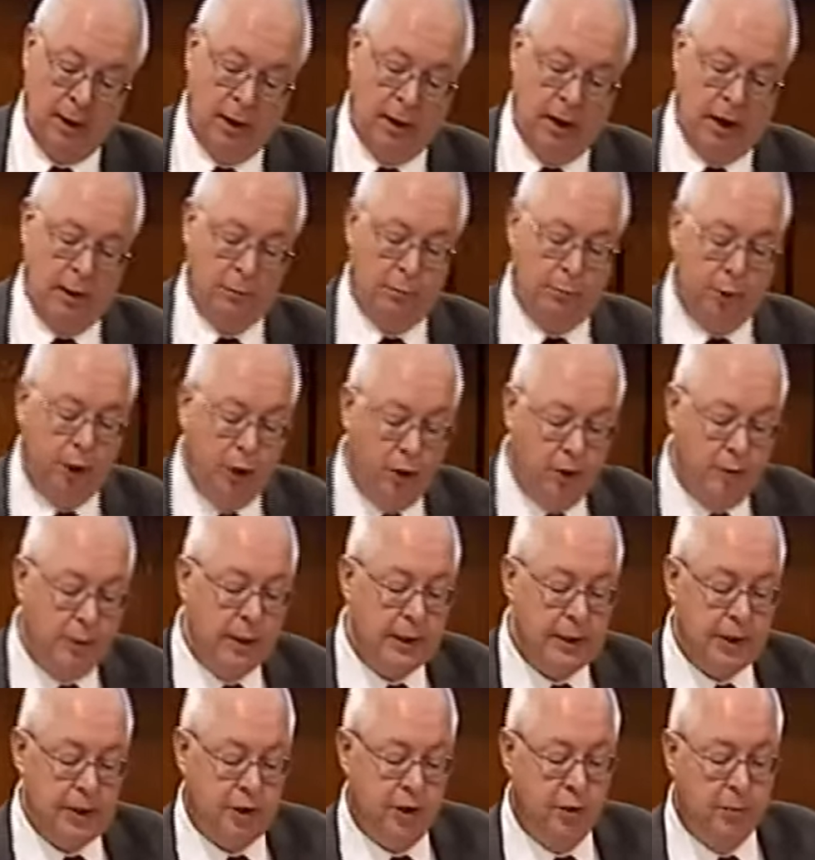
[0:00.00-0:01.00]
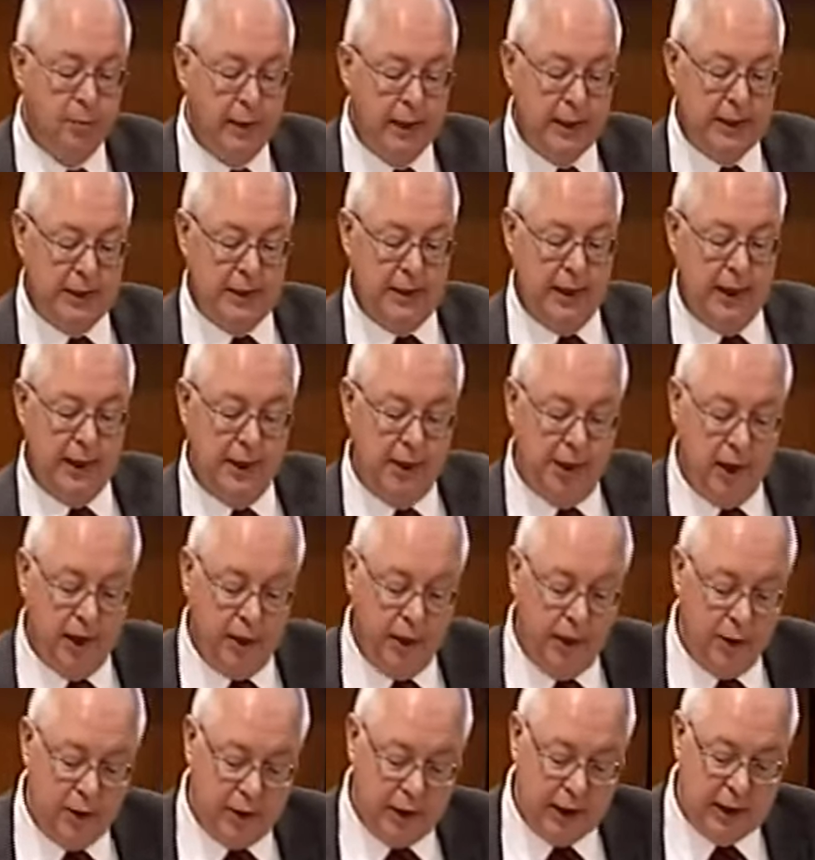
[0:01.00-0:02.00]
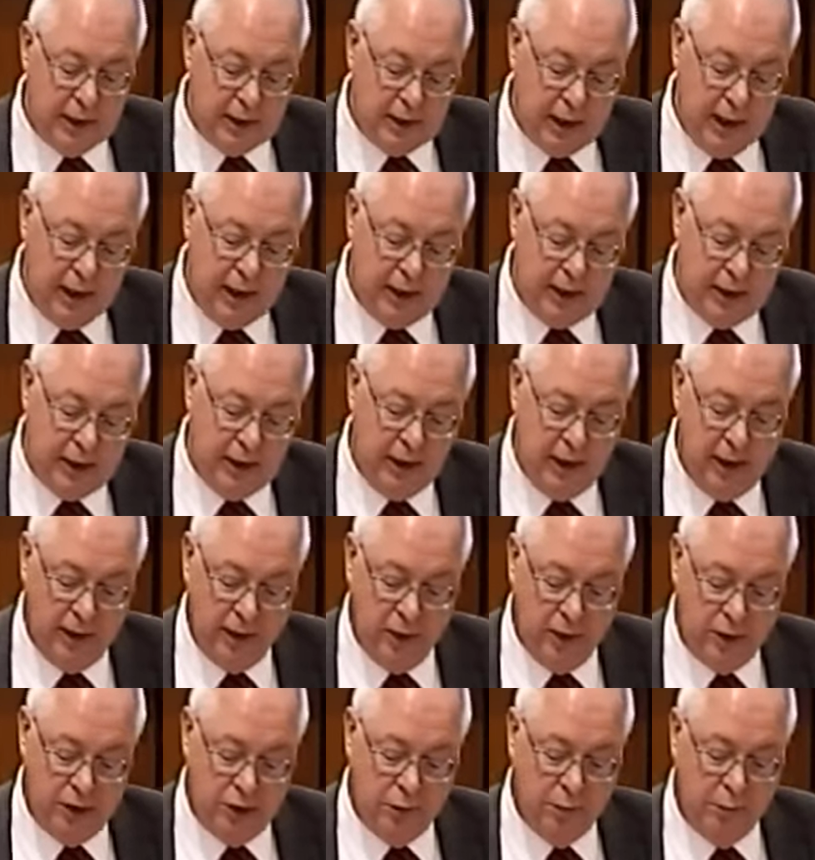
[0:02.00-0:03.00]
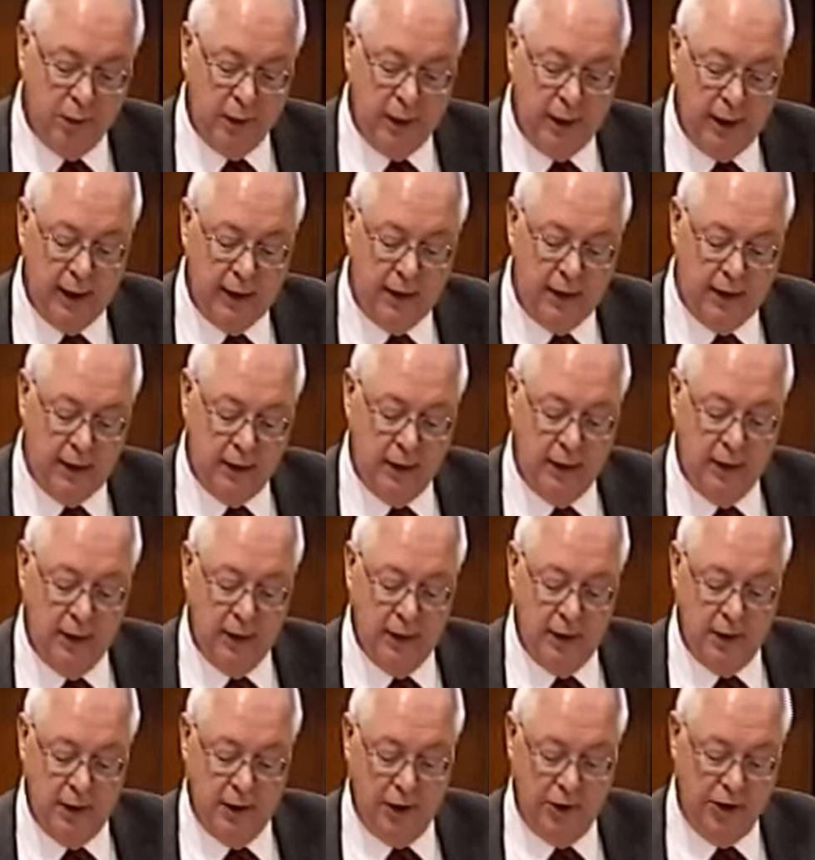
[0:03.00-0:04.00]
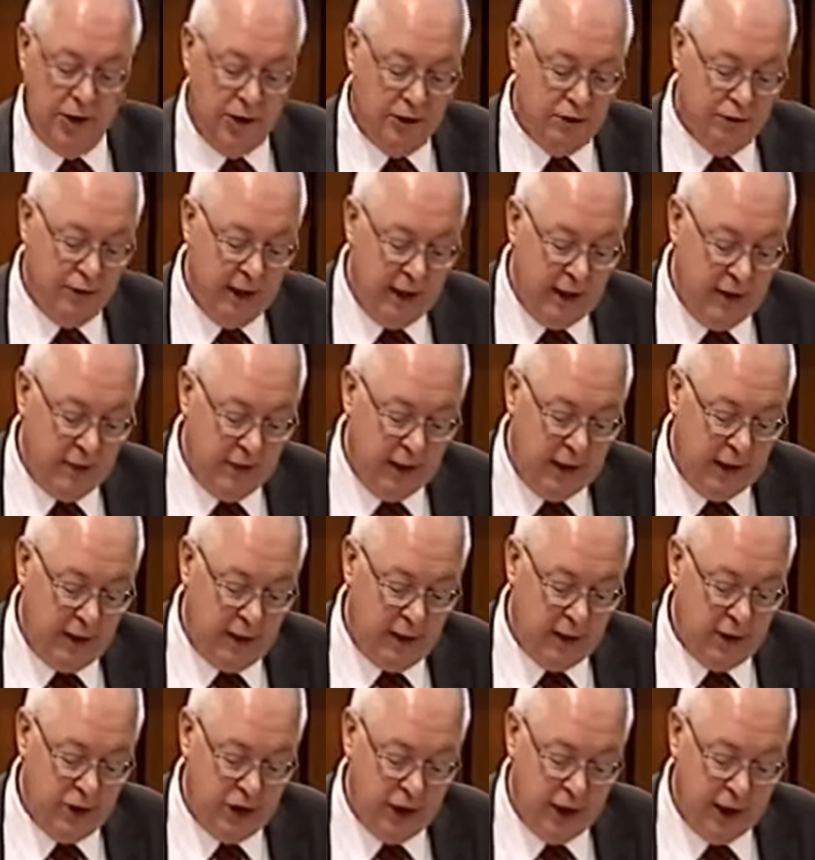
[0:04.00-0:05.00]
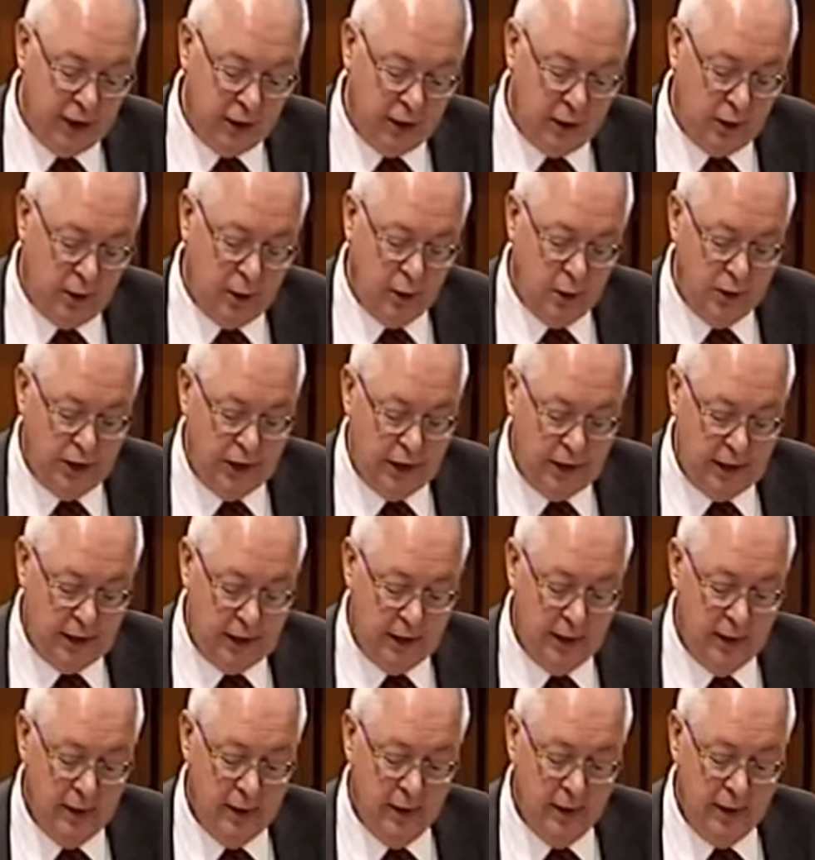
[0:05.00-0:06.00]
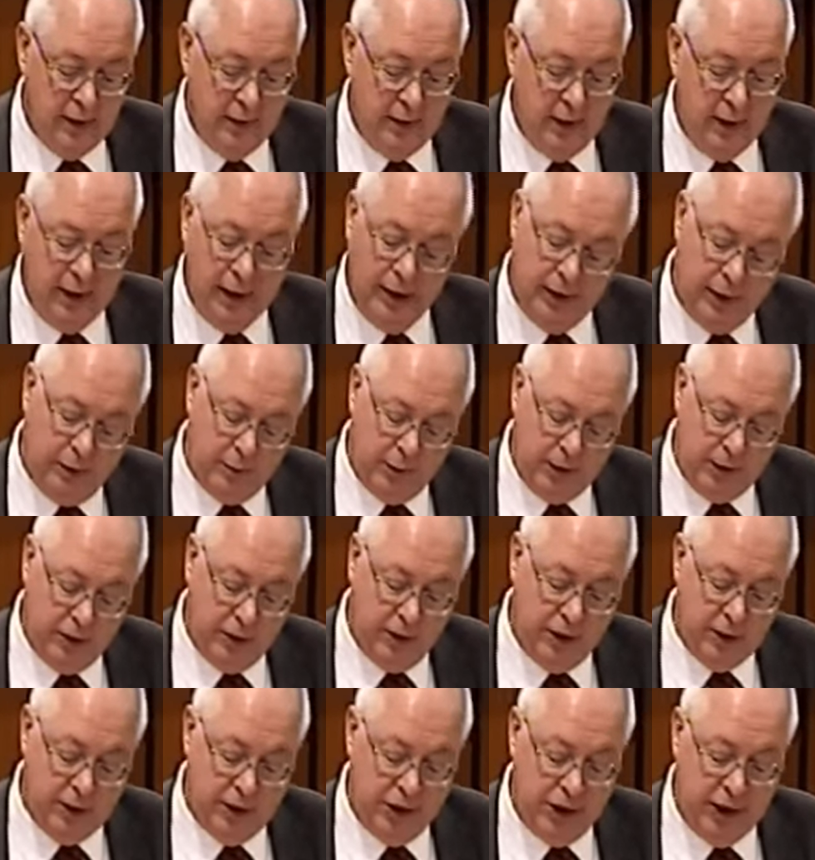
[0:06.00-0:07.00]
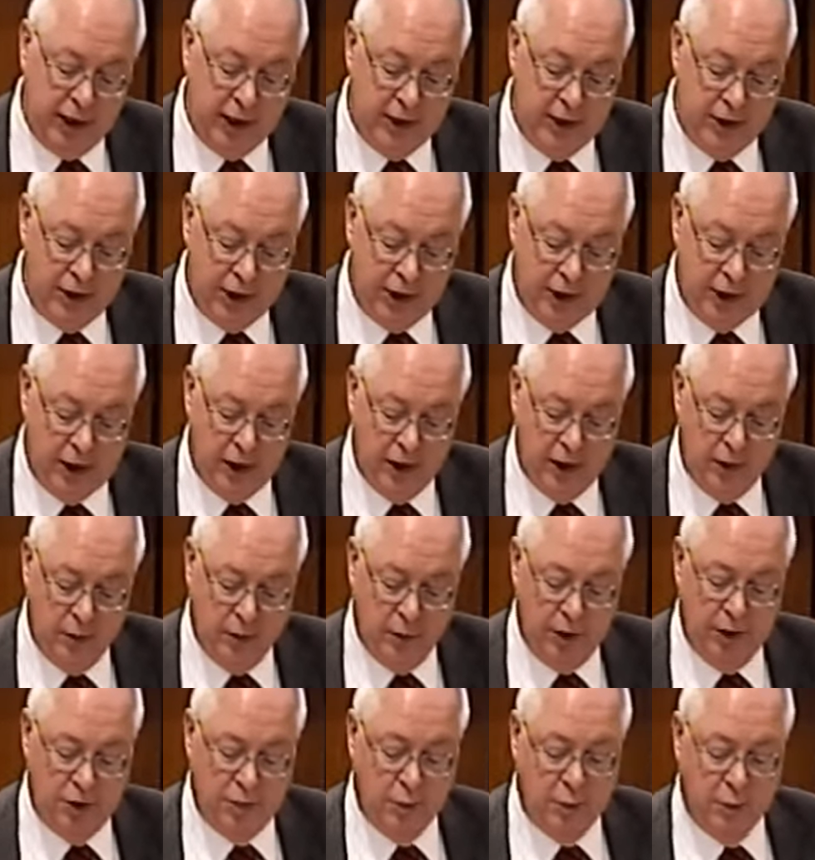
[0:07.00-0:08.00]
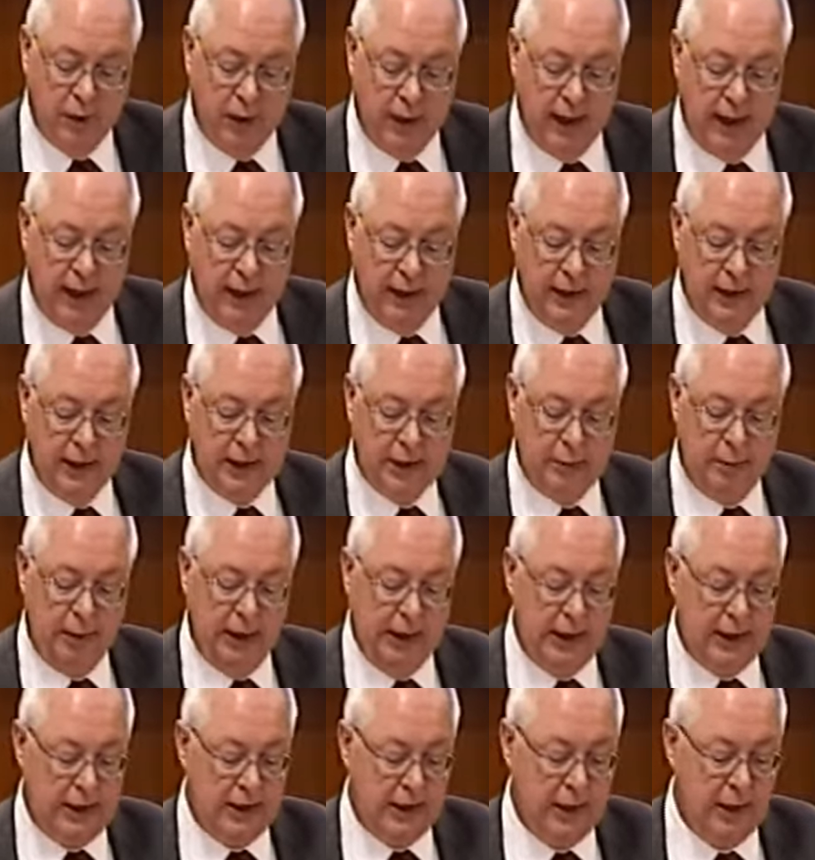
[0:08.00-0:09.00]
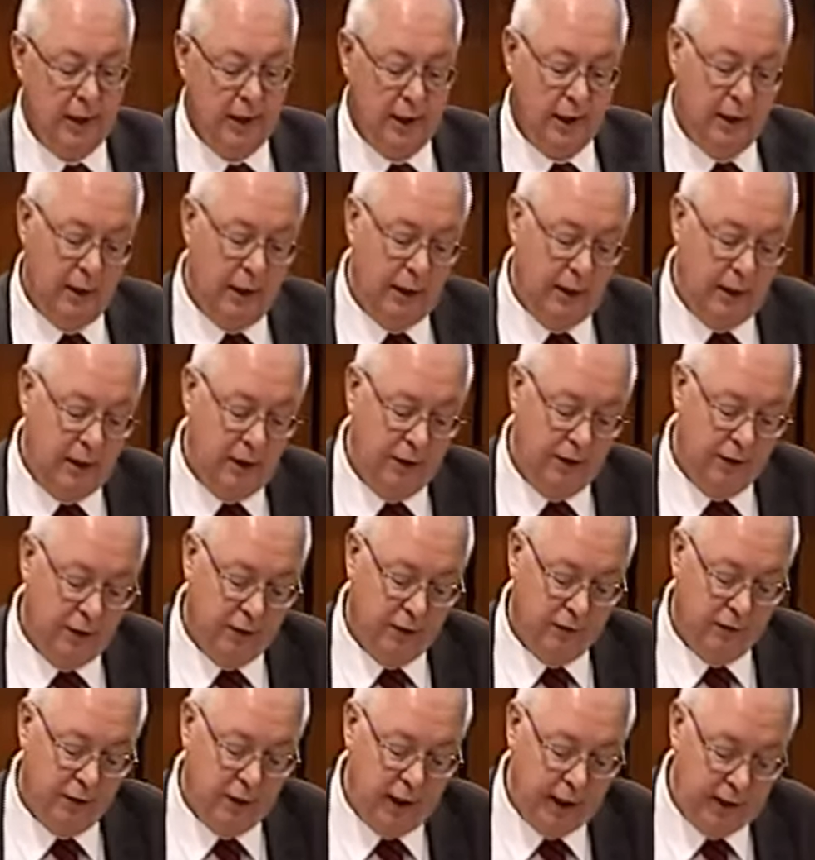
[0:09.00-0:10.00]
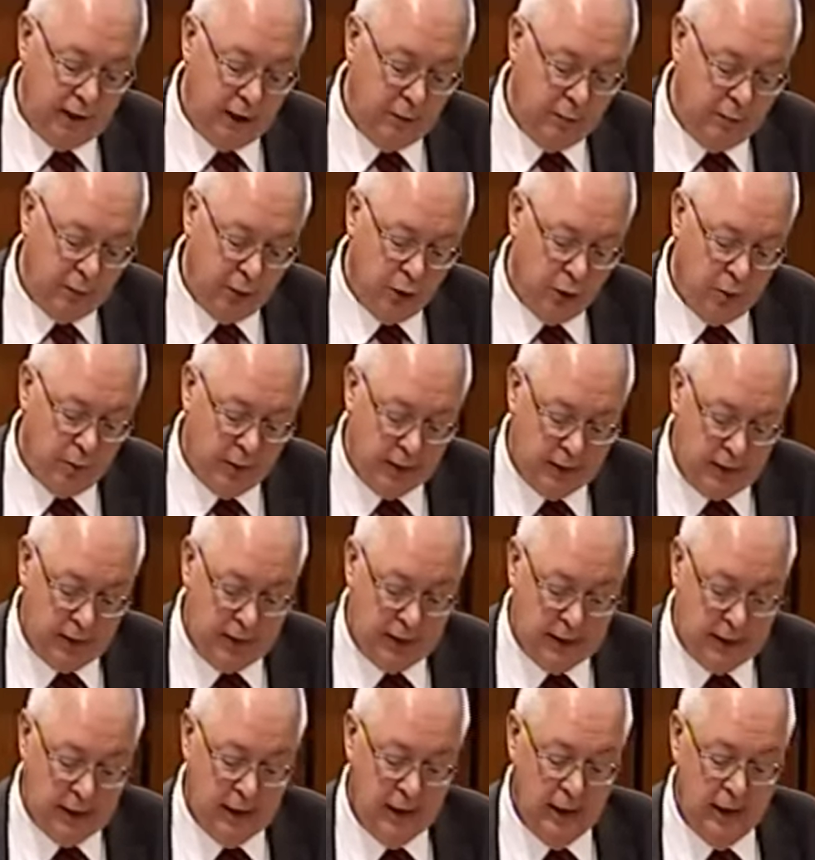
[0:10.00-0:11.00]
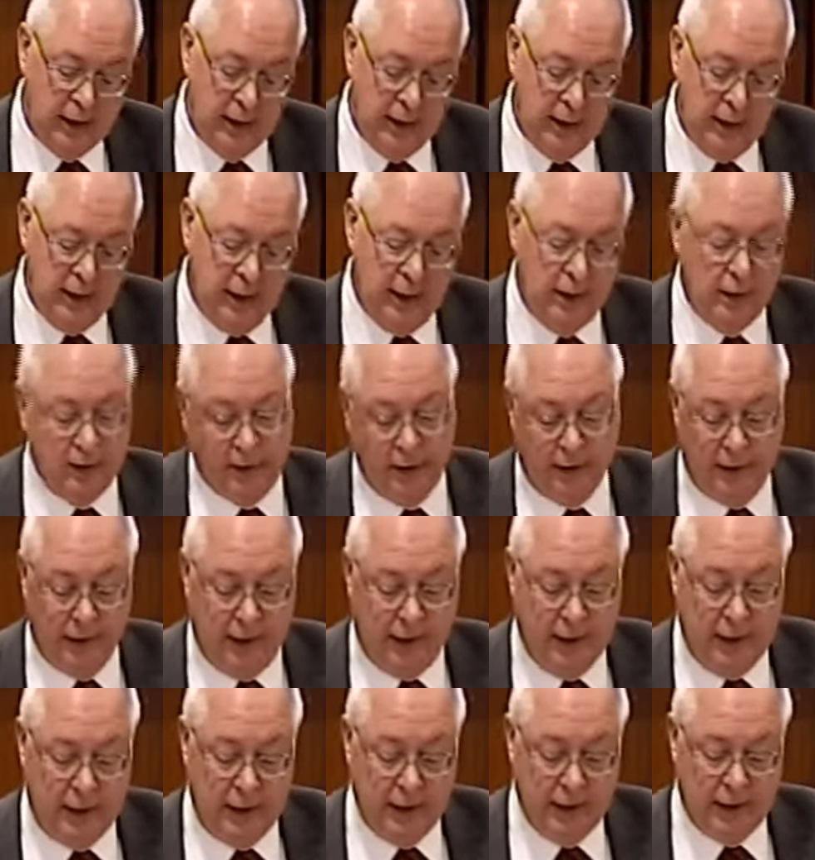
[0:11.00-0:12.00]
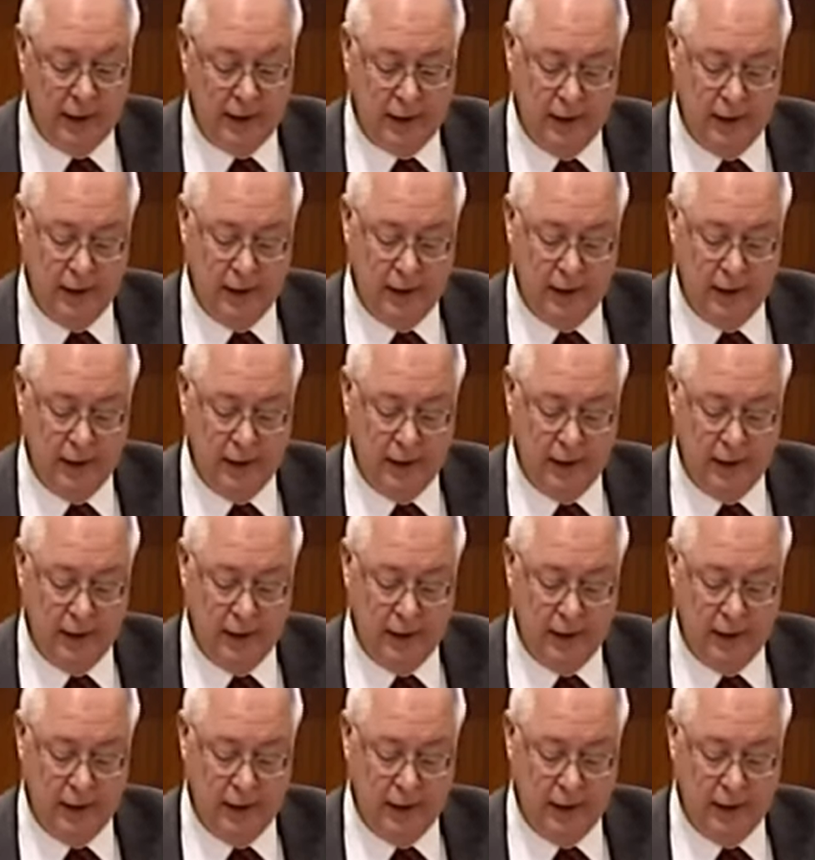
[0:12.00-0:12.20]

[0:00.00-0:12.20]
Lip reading: Improvements to mixed tenure housing sites are also planned, such as renovating shared closes, together with other changes which will create the space needed for flatted properties in the areas